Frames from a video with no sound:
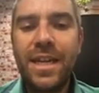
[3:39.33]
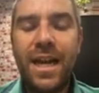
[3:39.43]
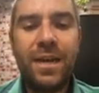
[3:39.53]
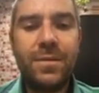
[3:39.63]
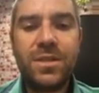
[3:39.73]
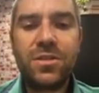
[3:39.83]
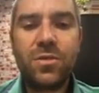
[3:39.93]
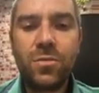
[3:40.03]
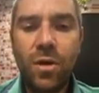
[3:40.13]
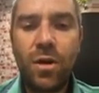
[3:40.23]
It's
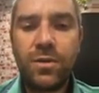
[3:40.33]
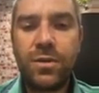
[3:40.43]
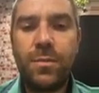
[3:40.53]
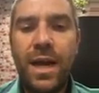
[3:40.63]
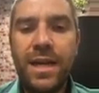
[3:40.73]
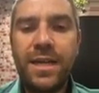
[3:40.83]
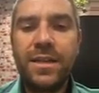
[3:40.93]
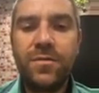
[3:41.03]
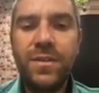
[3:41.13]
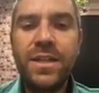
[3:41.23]
still not on the
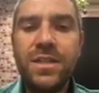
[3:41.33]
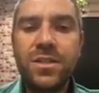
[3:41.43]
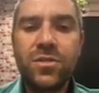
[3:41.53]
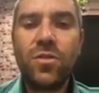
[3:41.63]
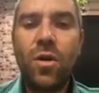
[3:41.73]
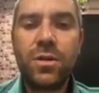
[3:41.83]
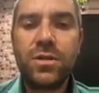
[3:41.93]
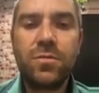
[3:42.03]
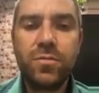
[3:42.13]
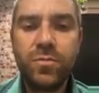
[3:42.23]
market. The vendor's
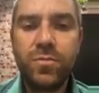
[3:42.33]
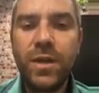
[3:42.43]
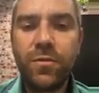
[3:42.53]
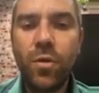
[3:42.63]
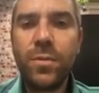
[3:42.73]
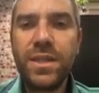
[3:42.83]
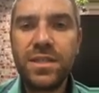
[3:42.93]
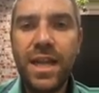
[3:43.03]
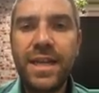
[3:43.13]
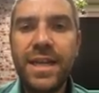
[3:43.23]
not formally
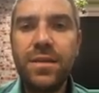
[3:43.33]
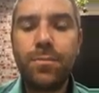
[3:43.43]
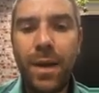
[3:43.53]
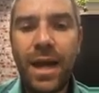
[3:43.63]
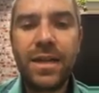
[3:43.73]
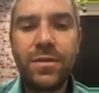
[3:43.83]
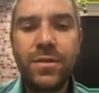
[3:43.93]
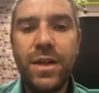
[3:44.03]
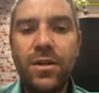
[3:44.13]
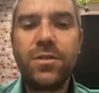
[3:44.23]
selling it, but if
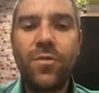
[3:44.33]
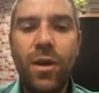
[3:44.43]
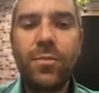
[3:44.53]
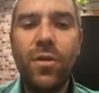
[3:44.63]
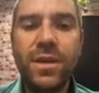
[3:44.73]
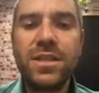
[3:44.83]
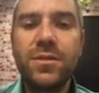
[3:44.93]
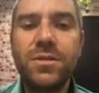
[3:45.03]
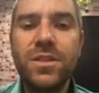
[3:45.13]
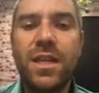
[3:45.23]
they got the right price, they
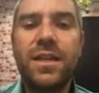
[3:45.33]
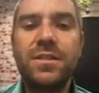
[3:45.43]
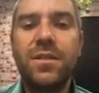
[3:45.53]
would sell it.